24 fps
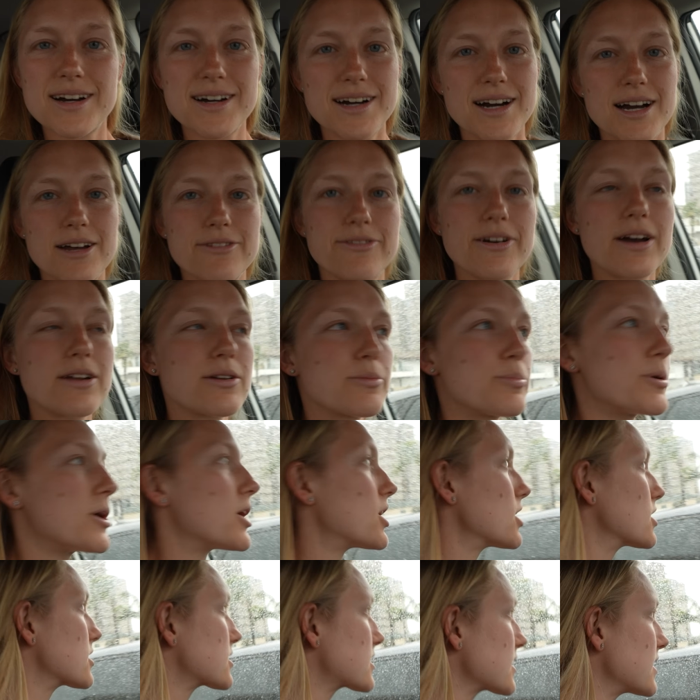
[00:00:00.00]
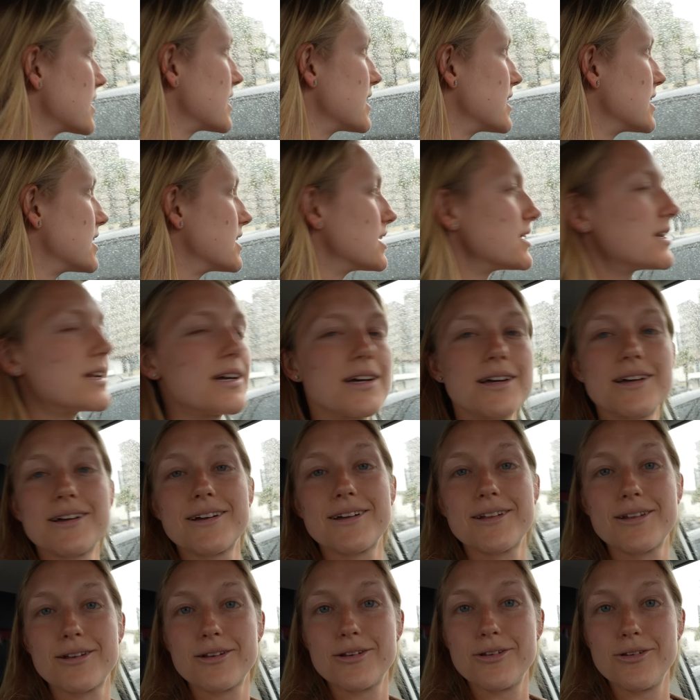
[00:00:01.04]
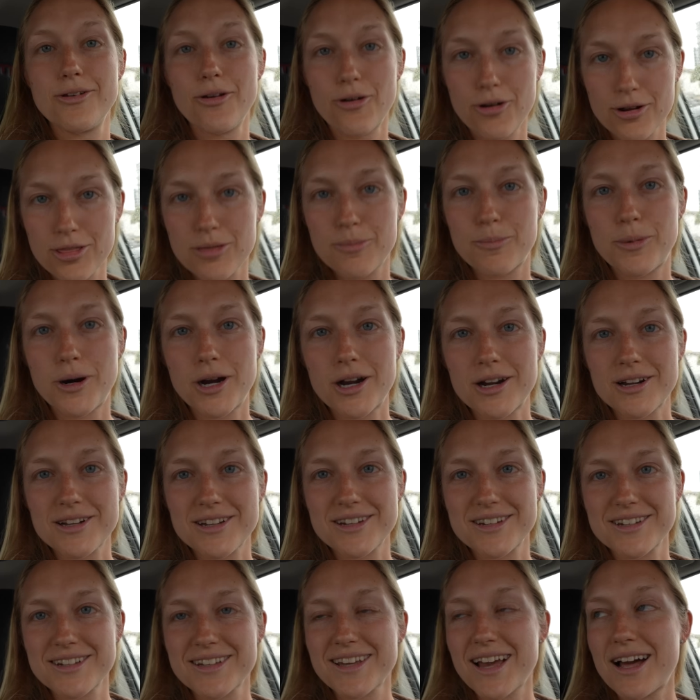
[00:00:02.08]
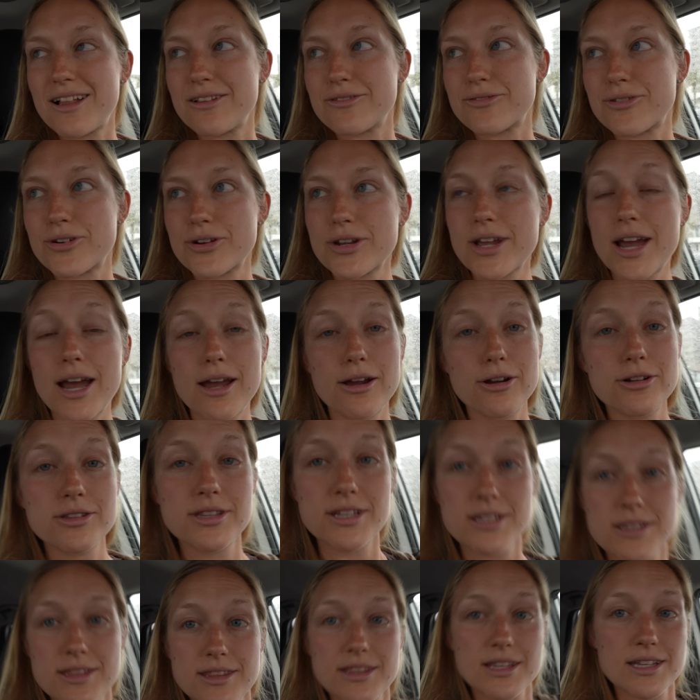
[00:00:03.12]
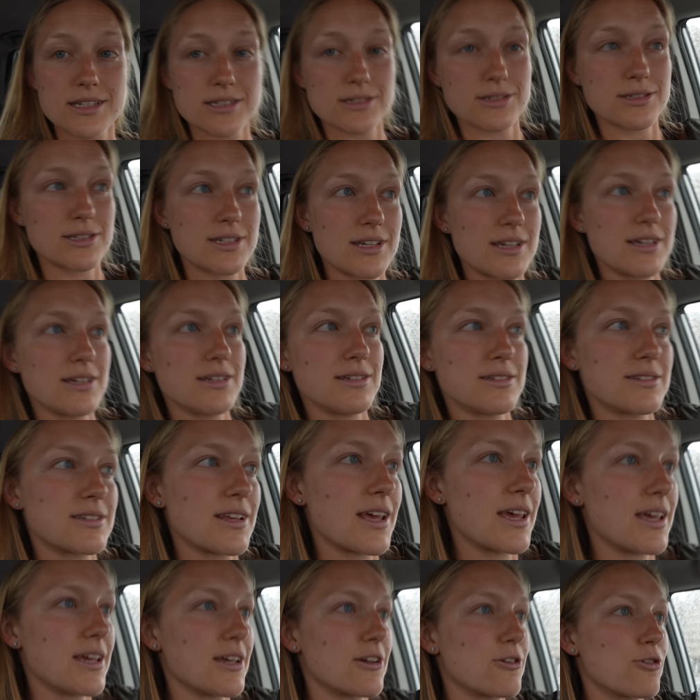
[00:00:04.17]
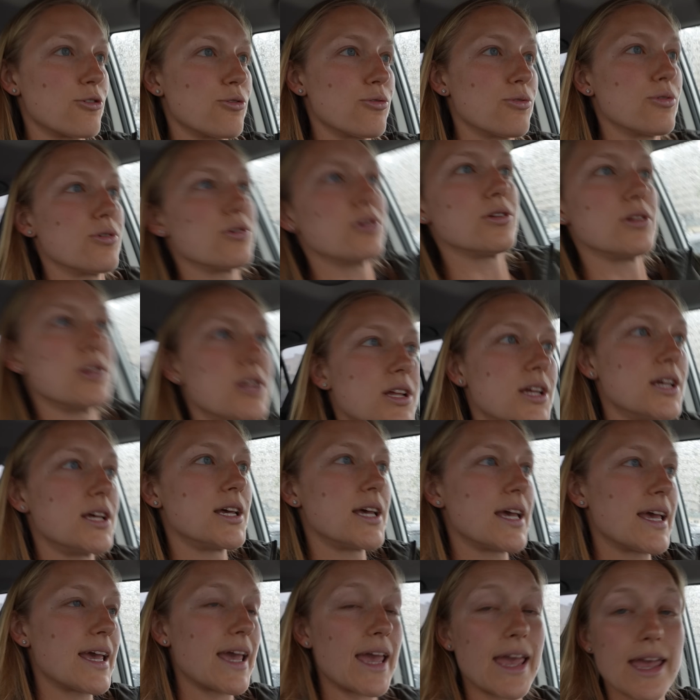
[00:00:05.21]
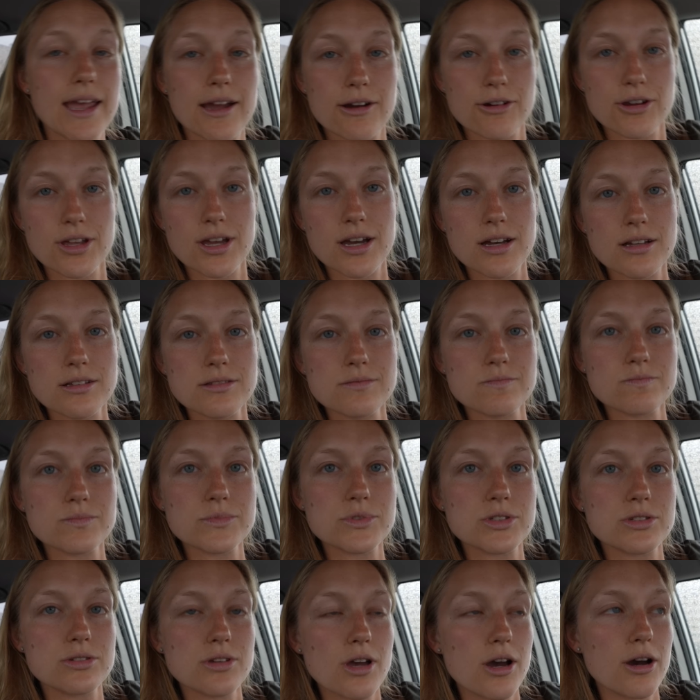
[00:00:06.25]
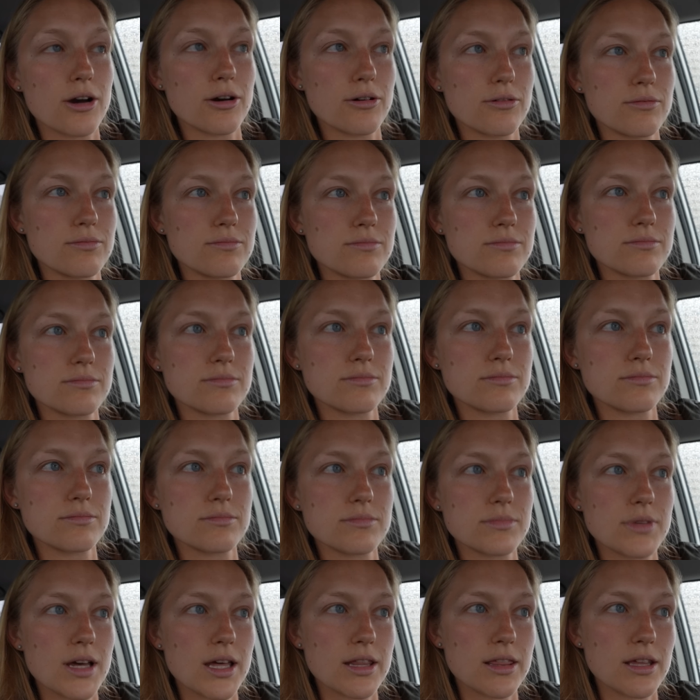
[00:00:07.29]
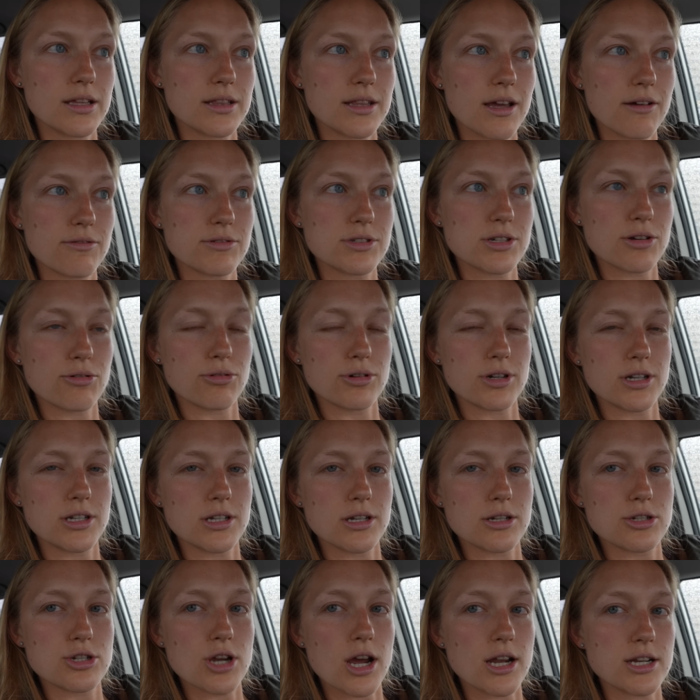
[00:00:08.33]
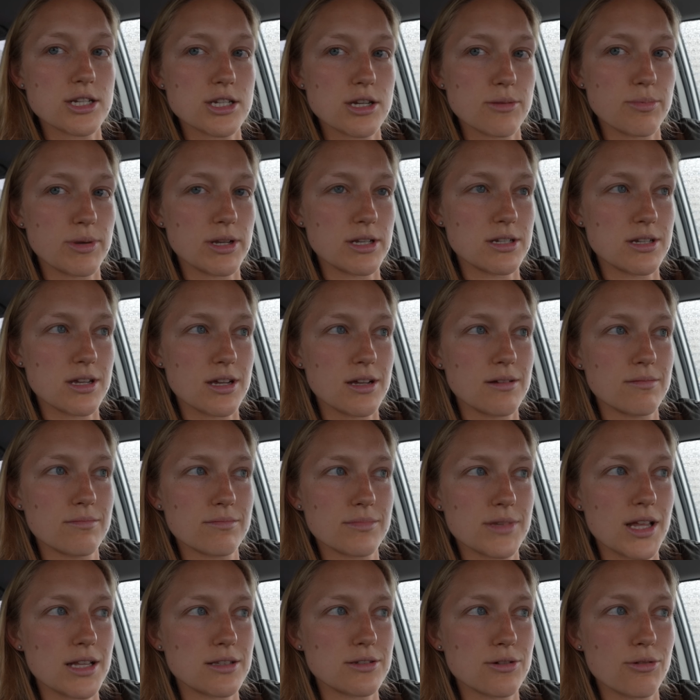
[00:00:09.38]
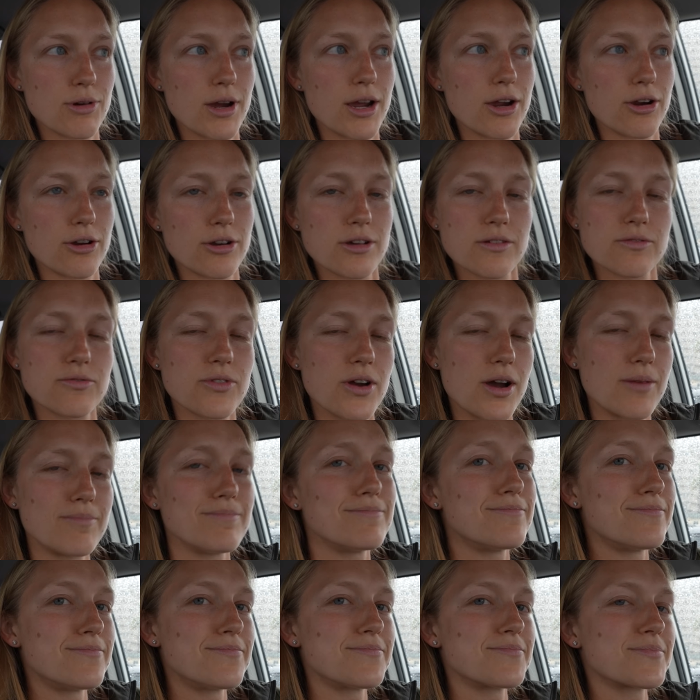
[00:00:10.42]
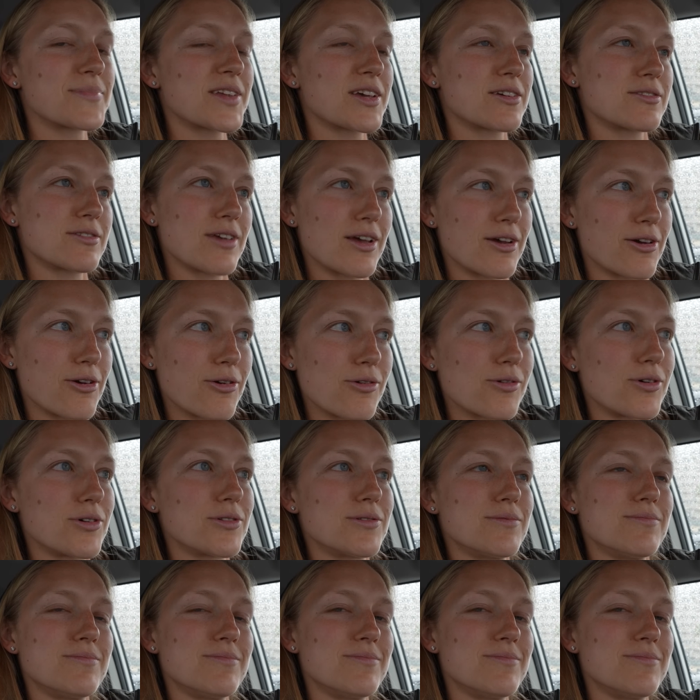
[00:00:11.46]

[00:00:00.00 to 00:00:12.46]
I found a park in North Park, California. I heard that this is a cool area, so I think that was according to ChatGPT. That's who I heard it from, because I googled